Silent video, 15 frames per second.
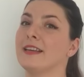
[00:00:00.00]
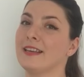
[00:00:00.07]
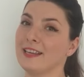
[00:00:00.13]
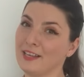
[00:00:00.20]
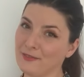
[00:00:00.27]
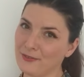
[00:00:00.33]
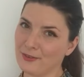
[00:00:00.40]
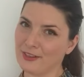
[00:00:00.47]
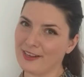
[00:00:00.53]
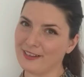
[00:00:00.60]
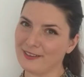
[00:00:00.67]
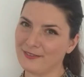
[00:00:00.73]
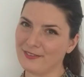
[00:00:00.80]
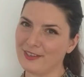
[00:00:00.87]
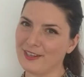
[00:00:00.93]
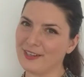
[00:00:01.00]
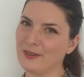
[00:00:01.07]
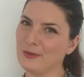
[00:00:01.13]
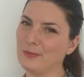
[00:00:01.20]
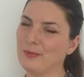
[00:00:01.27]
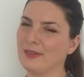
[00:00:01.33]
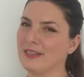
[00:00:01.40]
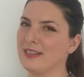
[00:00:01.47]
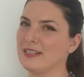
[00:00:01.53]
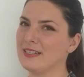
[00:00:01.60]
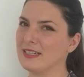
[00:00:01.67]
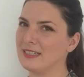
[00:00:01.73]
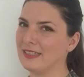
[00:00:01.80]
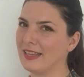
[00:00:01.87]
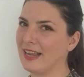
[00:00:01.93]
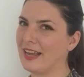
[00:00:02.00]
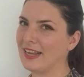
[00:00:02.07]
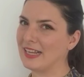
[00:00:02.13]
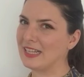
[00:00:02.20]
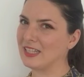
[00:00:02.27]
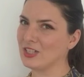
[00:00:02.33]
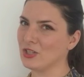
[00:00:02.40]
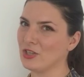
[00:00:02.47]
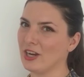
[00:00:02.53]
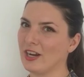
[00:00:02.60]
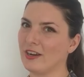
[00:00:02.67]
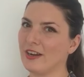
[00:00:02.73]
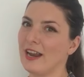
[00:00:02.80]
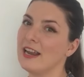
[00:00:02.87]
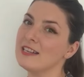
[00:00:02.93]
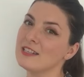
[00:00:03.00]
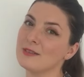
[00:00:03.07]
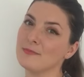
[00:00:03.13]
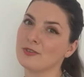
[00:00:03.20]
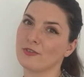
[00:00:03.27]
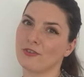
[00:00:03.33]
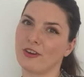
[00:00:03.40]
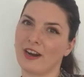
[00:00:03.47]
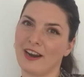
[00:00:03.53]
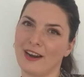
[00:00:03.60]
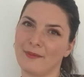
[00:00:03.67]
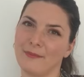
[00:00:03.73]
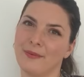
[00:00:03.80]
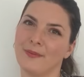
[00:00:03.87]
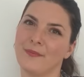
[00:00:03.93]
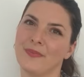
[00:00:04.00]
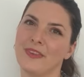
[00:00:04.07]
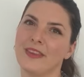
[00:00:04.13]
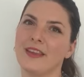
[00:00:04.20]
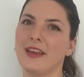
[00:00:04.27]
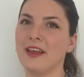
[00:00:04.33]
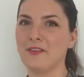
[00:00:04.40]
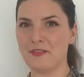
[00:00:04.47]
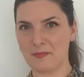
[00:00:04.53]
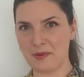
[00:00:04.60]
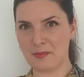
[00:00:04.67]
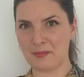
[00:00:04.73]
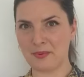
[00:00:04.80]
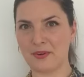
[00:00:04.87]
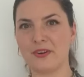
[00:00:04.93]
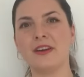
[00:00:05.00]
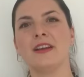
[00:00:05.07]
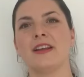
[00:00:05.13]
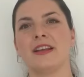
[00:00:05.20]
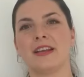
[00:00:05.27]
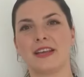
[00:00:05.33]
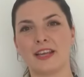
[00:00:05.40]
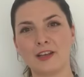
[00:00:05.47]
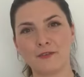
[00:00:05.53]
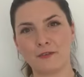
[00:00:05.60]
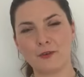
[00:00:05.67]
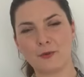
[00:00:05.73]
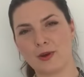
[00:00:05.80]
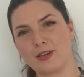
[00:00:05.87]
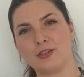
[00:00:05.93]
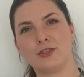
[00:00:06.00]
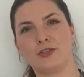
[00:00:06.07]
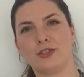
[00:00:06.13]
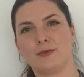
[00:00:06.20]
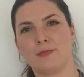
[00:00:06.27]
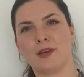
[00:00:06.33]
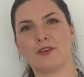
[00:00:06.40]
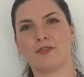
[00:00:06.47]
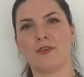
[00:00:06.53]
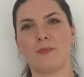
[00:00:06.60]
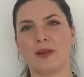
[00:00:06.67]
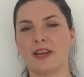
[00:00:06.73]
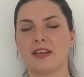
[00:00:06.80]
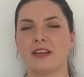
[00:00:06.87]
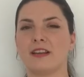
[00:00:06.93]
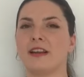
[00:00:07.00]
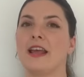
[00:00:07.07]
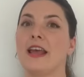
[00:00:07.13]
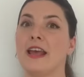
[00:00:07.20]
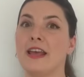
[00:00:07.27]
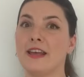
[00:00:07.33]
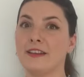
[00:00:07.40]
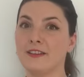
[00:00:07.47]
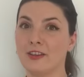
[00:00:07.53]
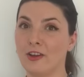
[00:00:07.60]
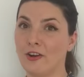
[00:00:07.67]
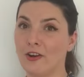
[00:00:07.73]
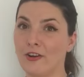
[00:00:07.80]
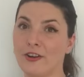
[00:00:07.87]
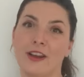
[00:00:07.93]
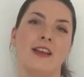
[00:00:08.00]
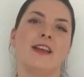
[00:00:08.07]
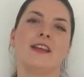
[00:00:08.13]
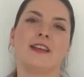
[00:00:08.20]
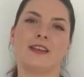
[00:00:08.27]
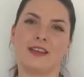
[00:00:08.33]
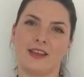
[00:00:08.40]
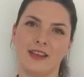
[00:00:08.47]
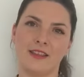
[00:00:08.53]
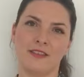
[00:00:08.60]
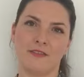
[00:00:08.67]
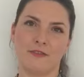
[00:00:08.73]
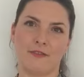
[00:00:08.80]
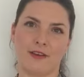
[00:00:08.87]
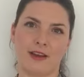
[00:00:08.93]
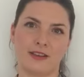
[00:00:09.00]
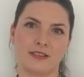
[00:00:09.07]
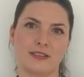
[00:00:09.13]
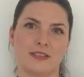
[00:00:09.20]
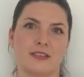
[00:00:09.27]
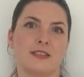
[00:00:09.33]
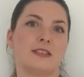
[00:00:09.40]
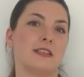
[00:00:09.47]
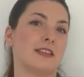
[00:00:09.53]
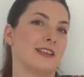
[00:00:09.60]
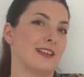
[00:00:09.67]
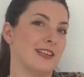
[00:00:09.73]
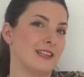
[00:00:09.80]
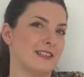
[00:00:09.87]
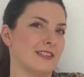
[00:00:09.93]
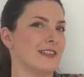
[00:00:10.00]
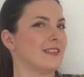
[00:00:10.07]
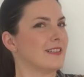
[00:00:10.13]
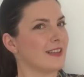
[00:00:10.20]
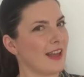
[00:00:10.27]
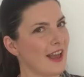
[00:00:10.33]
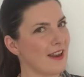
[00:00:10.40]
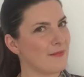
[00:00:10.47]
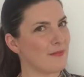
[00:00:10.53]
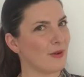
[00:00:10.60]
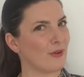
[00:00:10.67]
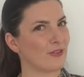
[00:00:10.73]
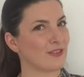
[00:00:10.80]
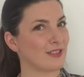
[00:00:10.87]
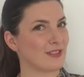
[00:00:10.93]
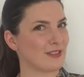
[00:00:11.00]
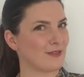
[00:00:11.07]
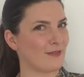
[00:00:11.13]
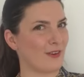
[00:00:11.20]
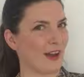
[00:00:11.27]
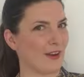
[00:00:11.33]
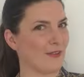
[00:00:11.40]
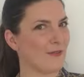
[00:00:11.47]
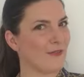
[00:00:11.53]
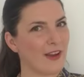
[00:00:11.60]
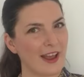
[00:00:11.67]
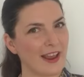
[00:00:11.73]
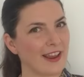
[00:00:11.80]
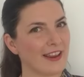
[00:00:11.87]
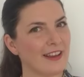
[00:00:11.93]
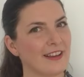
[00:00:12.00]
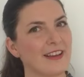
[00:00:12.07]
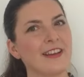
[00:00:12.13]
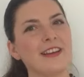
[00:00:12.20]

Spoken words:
If you liked the video, please like, share, and subscribe. And remember, if you want to speak Romanian and learn in the fastest, easiest, and most fun way,